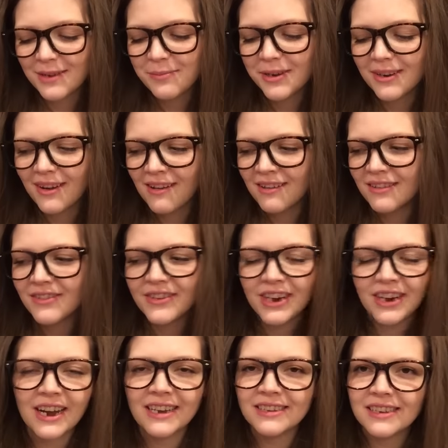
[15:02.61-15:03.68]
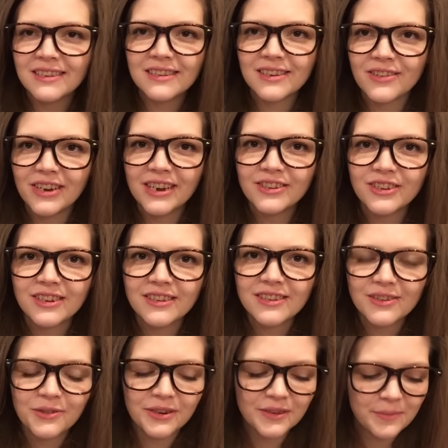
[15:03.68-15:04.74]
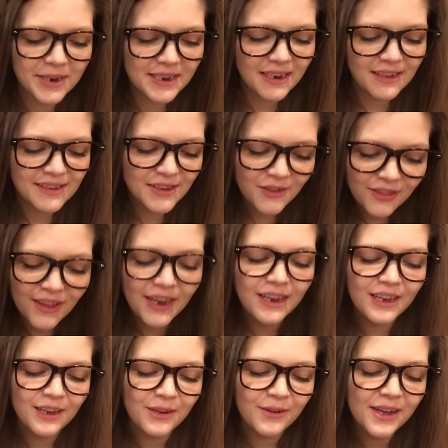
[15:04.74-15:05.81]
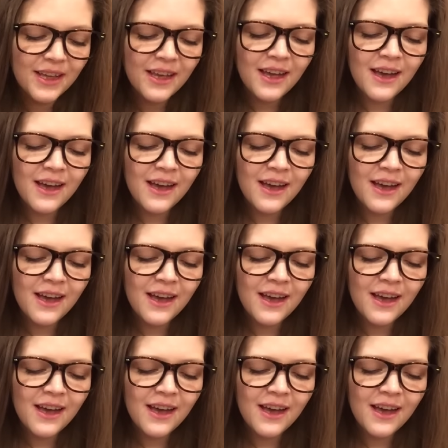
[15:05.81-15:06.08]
I put all of guys' donations towards my tea, so thank you.